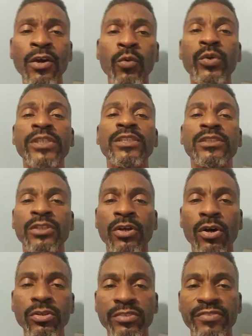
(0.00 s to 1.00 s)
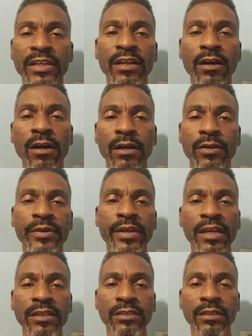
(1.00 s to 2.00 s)
which is cultivating our
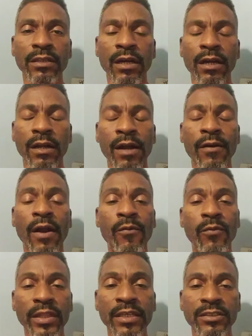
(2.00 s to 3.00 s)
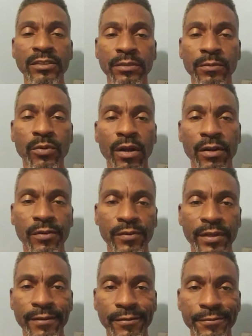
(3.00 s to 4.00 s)
creation, our relationship with our
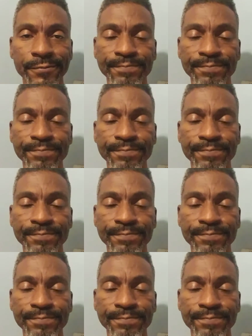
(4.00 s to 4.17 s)
Creator.